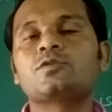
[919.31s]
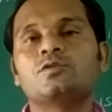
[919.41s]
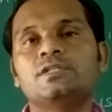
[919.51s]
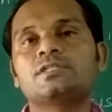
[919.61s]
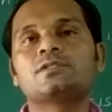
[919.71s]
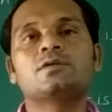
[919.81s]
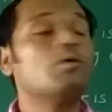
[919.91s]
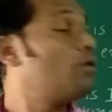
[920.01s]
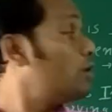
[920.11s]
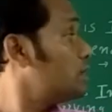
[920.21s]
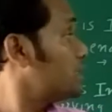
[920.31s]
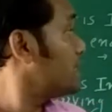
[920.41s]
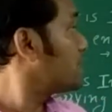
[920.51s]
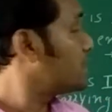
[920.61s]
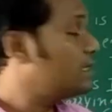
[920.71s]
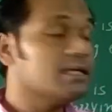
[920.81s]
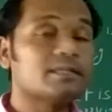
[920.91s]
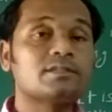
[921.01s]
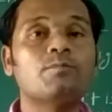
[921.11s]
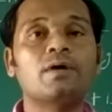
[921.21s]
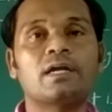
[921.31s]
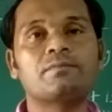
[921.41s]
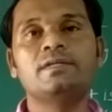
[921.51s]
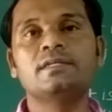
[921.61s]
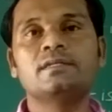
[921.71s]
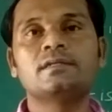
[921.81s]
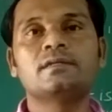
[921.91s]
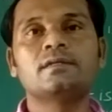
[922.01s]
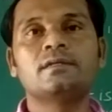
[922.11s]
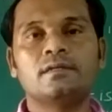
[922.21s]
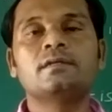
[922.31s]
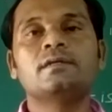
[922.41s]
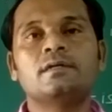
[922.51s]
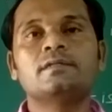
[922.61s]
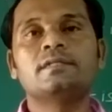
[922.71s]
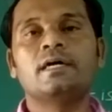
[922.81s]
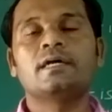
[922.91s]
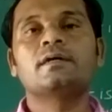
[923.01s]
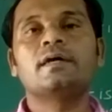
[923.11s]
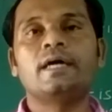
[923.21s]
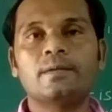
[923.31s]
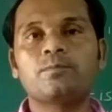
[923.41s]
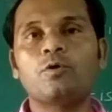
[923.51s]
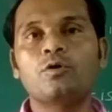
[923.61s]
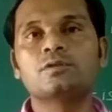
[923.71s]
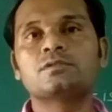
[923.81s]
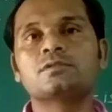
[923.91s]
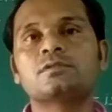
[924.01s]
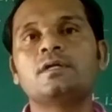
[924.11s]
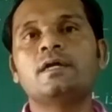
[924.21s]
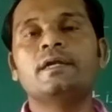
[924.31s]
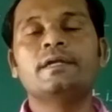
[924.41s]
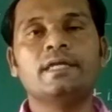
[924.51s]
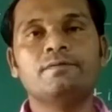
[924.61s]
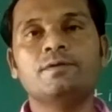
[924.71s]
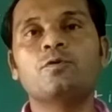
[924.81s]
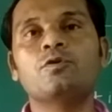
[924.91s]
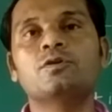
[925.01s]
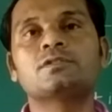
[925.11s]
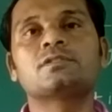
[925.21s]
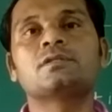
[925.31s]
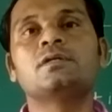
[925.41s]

So these all the layers of army, their Air Force, Navy Force,